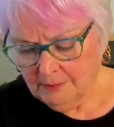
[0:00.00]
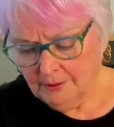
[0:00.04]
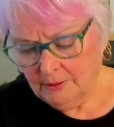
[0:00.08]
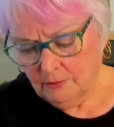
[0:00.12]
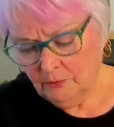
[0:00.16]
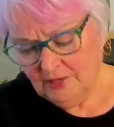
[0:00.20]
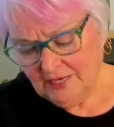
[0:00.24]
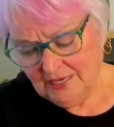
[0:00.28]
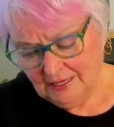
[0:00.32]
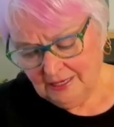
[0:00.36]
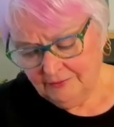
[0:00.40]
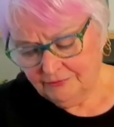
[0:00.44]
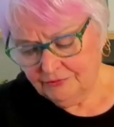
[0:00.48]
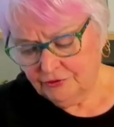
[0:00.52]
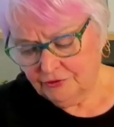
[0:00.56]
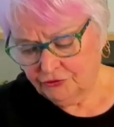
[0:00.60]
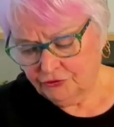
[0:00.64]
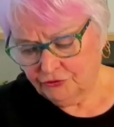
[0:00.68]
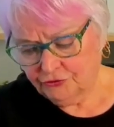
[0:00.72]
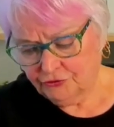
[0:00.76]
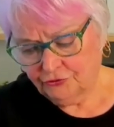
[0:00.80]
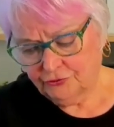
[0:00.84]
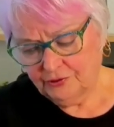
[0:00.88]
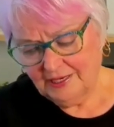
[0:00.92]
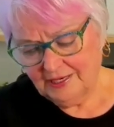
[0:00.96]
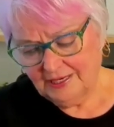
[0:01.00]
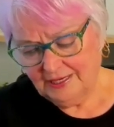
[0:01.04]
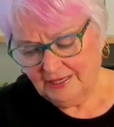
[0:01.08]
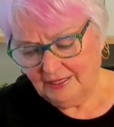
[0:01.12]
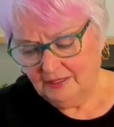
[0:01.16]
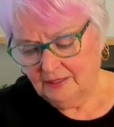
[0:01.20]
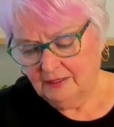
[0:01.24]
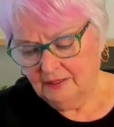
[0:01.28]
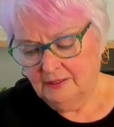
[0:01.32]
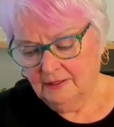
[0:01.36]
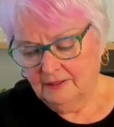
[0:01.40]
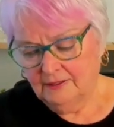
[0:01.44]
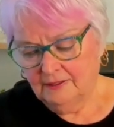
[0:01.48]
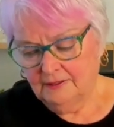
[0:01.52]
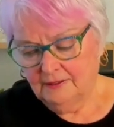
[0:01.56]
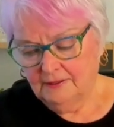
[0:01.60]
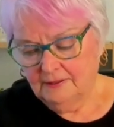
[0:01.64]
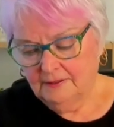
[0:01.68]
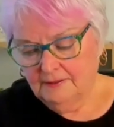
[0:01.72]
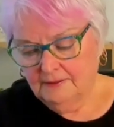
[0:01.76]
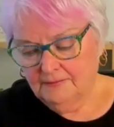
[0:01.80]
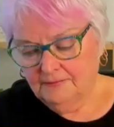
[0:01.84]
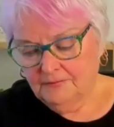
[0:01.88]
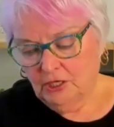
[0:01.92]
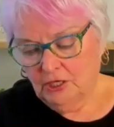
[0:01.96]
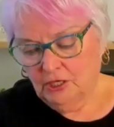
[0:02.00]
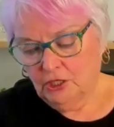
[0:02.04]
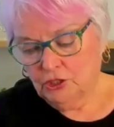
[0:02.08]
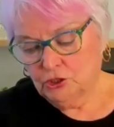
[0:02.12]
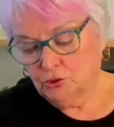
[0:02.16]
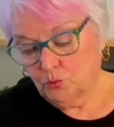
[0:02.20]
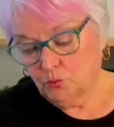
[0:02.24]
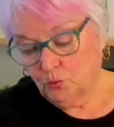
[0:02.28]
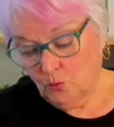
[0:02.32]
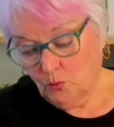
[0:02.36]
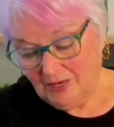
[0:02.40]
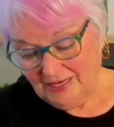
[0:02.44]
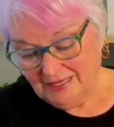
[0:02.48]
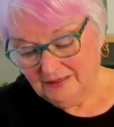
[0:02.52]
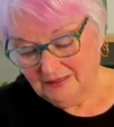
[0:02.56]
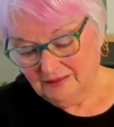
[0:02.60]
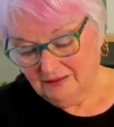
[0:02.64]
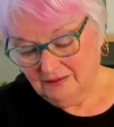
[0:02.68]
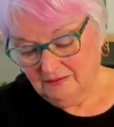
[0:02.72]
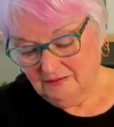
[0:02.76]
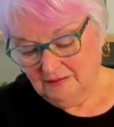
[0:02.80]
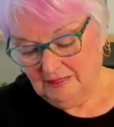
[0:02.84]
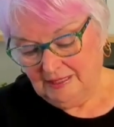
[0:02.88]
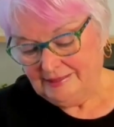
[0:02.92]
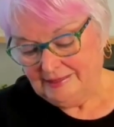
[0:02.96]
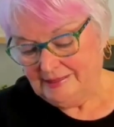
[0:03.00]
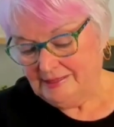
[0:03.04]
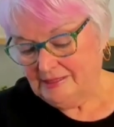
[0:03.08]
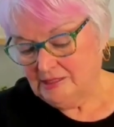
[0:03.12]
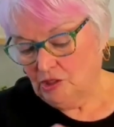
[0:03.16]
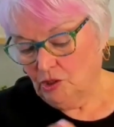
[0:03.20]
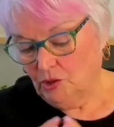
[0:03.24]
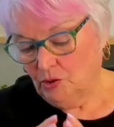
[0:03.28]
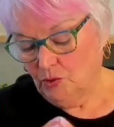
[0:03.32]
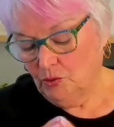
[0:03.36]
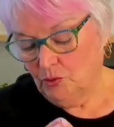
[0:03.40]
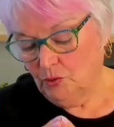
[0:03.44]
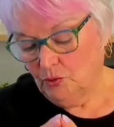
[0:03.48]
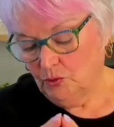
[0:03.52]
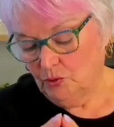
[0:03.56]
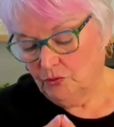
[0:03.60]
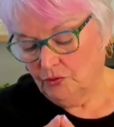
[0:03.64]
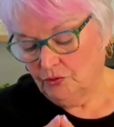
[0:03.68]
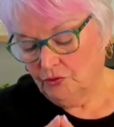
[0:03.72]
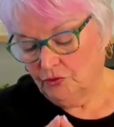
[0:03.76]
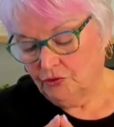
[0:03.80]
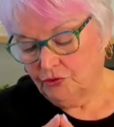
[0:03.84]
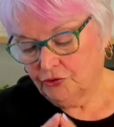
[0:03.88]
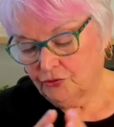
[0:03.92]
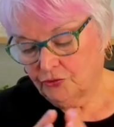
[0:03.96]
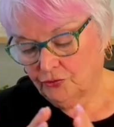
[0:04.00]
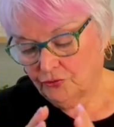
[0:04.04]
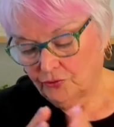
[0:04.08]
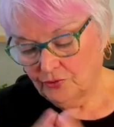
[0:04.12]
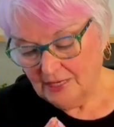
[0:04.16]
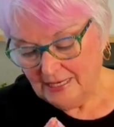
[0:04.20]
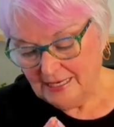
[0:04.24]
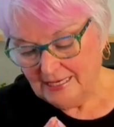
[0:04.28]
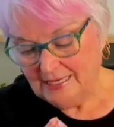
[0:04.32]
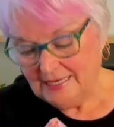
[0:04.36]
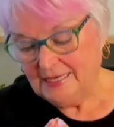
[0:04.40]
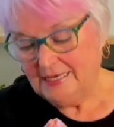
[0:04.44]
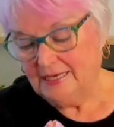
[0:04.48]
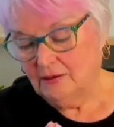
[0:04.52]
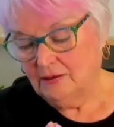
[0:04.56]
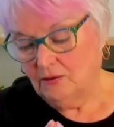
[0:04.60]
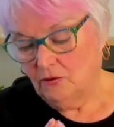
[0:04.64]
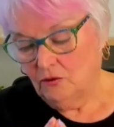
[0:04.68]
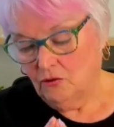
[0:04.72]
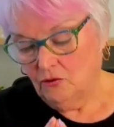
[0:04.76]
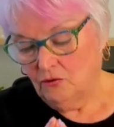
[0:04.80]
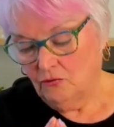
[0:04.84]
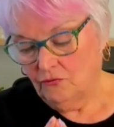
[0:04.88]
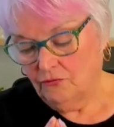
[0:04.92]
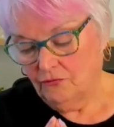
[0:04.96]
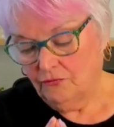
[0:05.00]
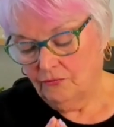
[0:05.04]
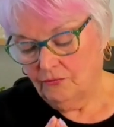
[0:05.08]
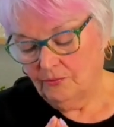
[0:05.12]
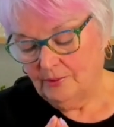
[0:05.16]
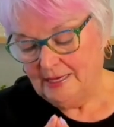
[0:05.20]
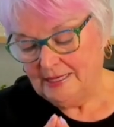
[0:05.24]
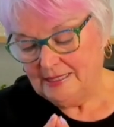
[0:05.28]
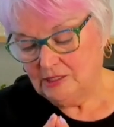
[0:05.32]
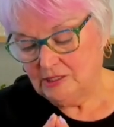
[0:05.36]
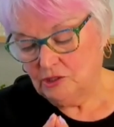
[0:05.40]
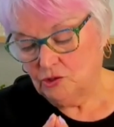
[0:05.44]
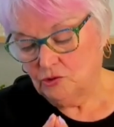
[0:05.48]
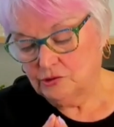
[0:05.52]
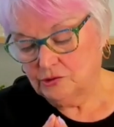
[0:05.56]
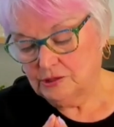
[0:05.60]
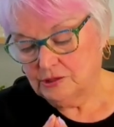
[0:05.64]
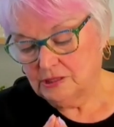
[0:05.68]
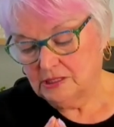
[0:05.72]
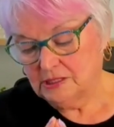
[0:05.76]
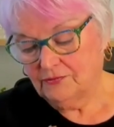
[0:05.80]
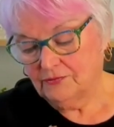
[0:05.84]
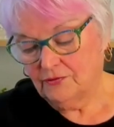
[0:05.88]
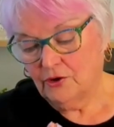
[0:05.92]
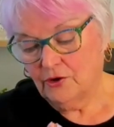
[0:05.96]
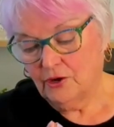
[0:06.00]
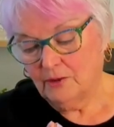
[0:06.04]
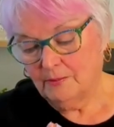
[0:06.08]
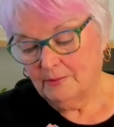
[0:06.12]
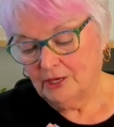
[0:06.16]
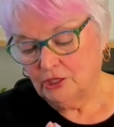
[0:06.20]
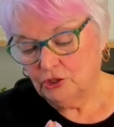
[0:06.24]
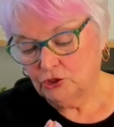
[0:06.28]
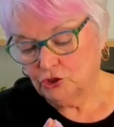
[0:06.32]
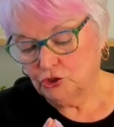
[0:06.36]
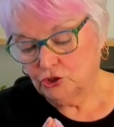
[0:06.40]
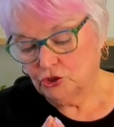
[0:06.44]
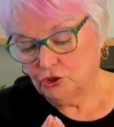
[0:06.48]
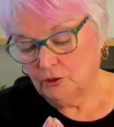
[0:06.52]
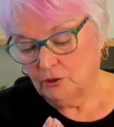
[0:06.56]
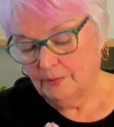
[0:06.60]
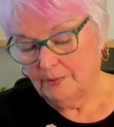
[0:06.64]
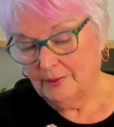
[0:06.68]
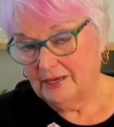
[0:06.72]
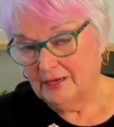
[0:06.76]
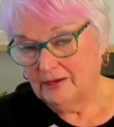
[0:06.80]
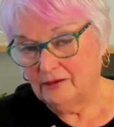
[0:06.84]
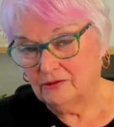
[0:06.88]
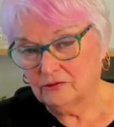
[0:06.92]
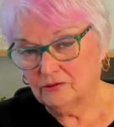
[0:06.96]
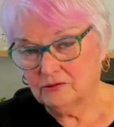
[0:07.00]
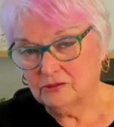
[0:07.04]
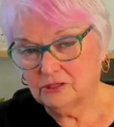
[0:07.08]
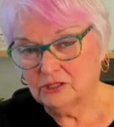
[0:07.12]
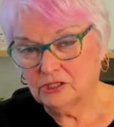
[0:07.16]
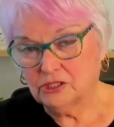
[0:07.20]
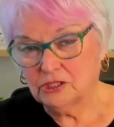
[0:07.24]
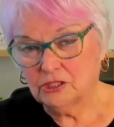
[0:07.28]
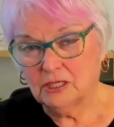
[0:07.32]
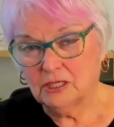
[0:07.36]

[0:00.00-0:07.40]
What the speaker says: But we have the 3 as well. And so the 3 of Pentacles is very much about